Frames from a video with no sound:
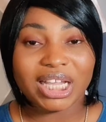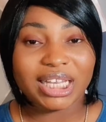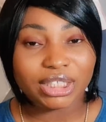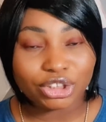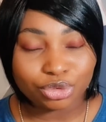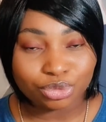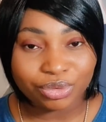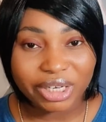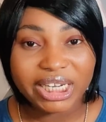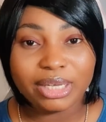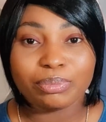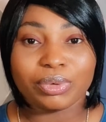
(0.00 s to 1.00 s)
It is
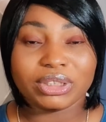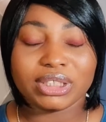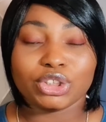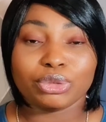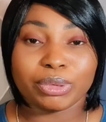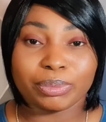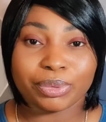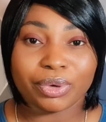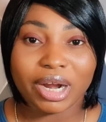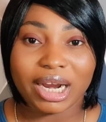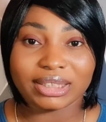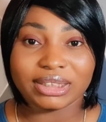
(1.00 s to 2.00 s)
really important to be
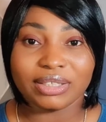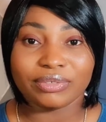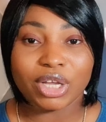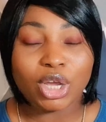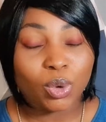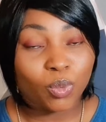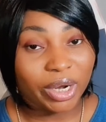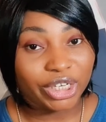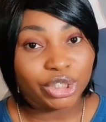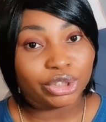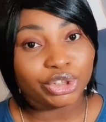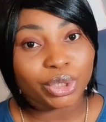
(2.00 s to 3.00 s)
proactive. When
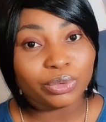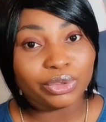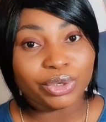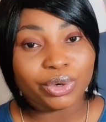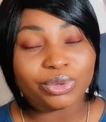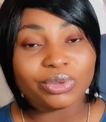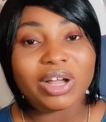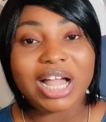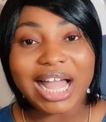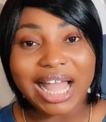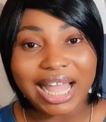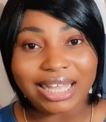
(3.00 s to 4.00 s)
you don't know,
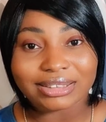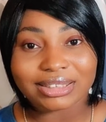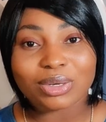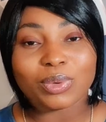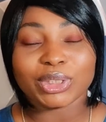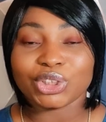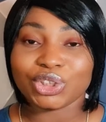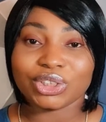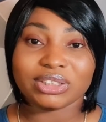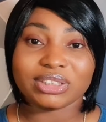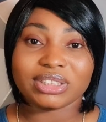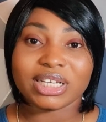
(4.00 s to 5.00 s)
ask
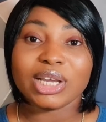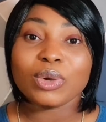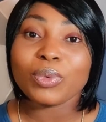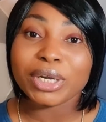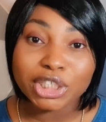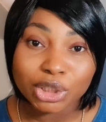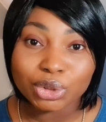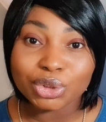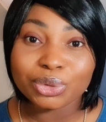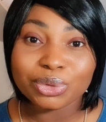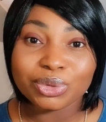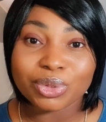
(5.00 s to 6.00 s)
questions. When you
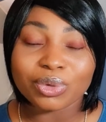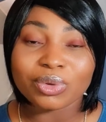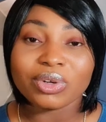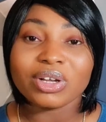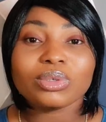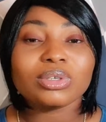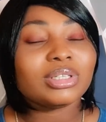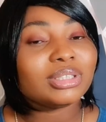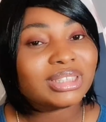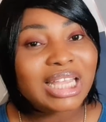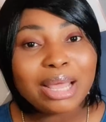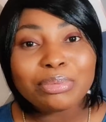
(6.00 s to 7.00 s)
do know,
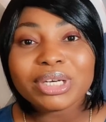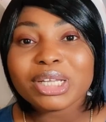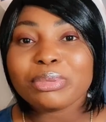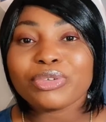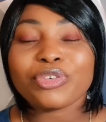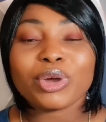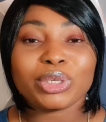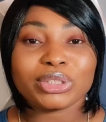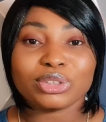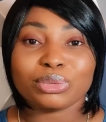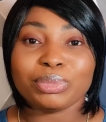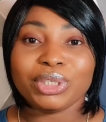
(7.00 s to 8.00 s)
table it before your
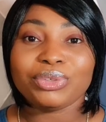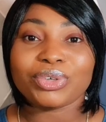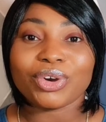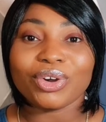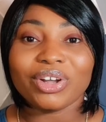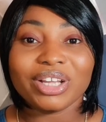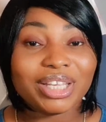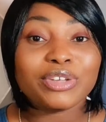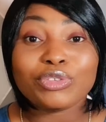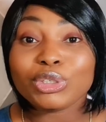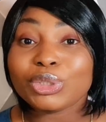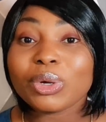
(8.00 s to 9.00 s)
superior.
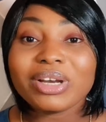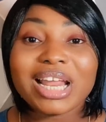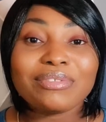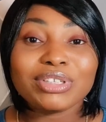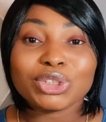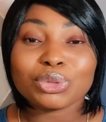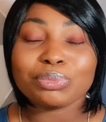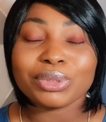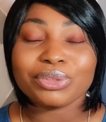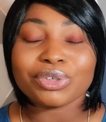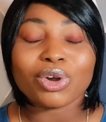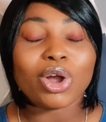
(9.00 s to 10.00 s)
If you don't have a
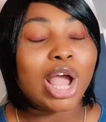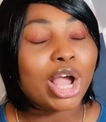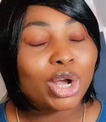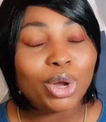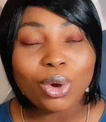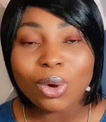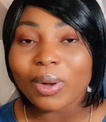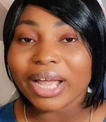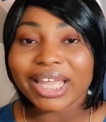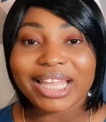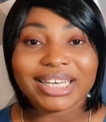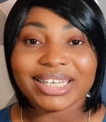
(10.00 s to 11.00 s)
superior, go
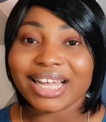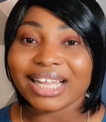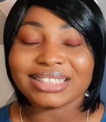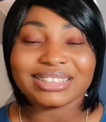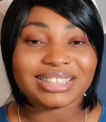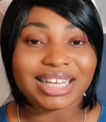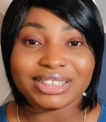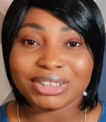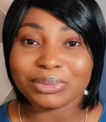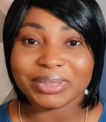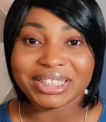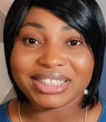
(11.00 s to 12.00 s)
ahead and start
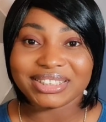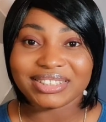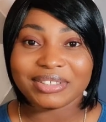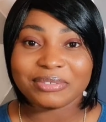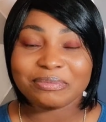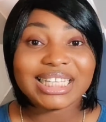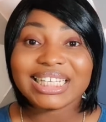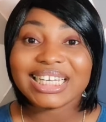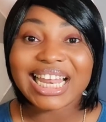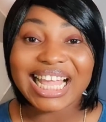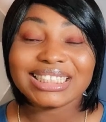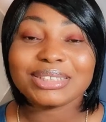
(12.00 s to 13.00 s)
doing it. And the
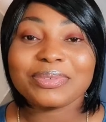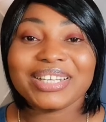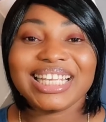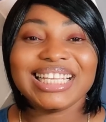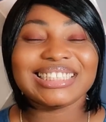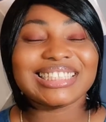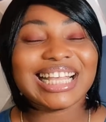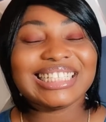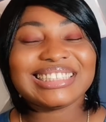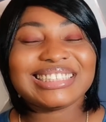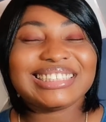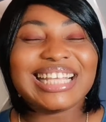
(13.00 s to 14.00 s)
last one is
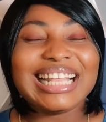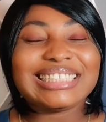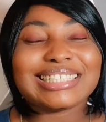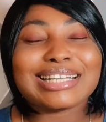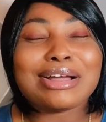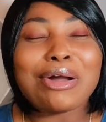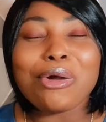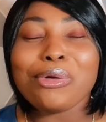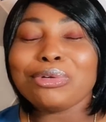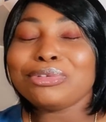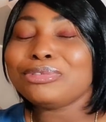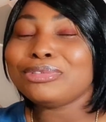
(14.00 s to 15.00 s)
set
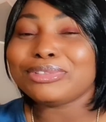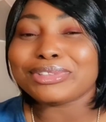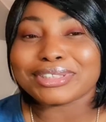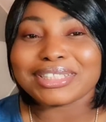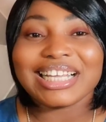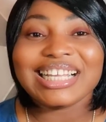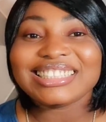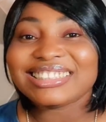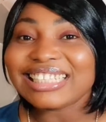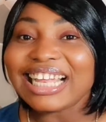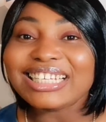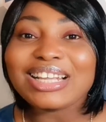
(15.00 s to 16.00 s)
goals.
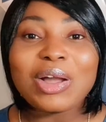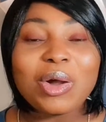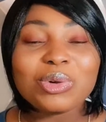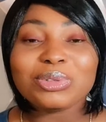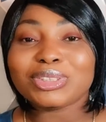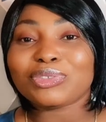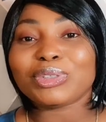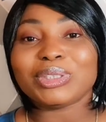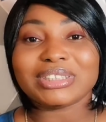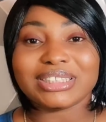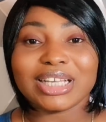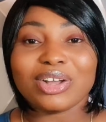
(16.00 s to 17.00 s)
Set goals for
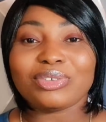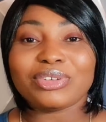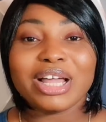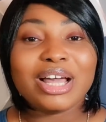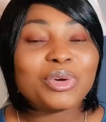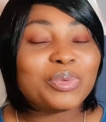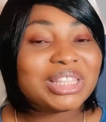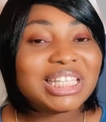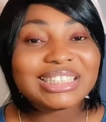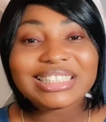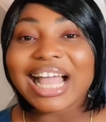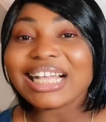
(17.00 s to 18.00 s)
yourself. With
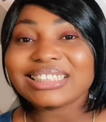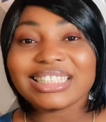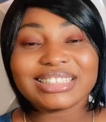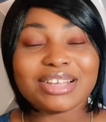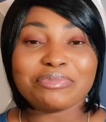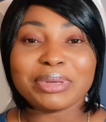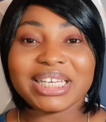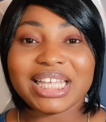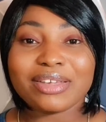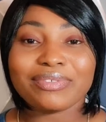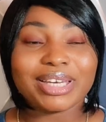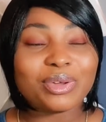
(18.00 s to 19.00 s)
this access I've been
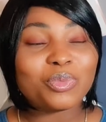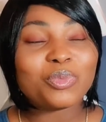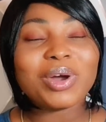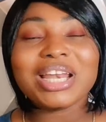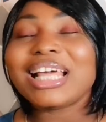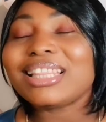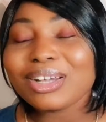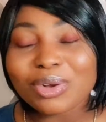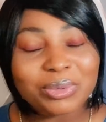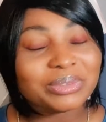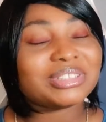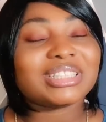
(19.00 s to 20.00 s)
given, what are the
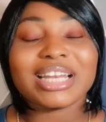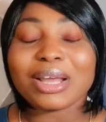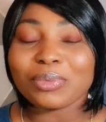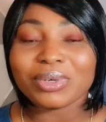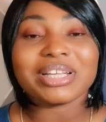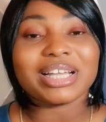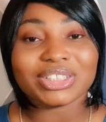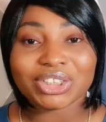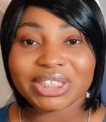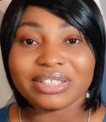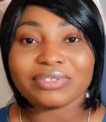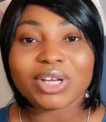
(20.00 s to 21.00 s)
goals that I want to
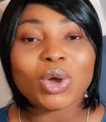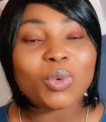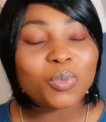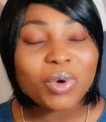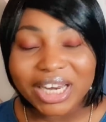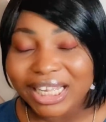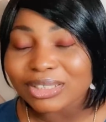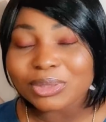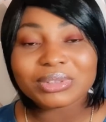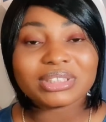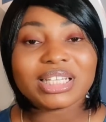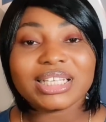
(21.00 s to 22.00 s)
achieve? What are
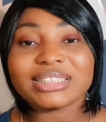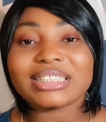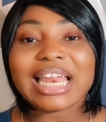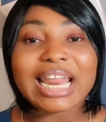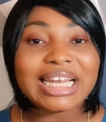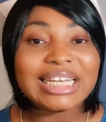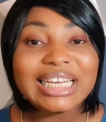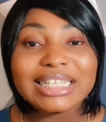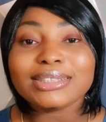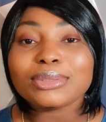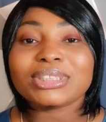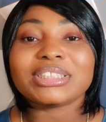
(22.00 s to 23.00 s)
those things that I
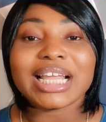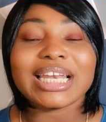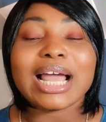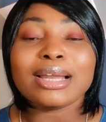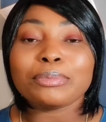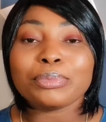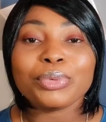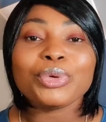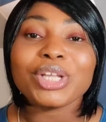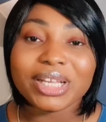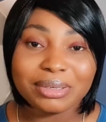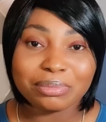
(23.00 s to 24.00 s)
need to set and
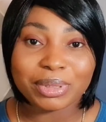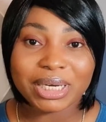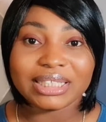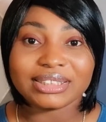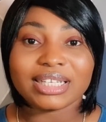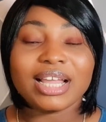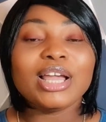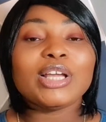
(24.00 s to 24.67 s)
put in place?